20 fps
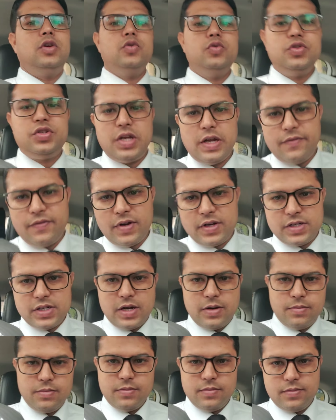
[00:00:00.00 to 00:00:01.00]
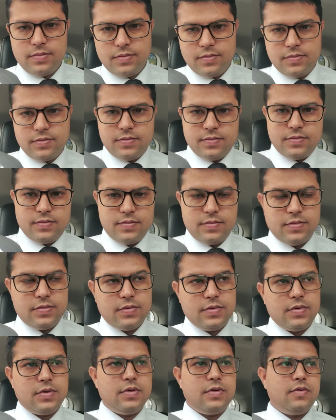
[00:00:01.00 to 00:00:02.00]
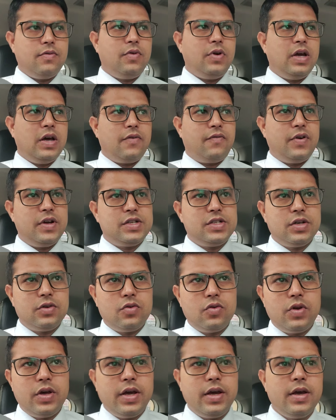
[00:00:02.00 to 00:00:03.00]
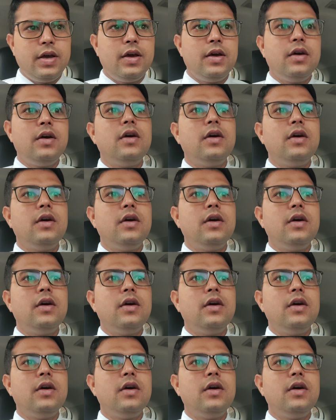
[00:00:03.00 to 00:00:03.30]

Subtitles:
huge traffic jam we are facing today.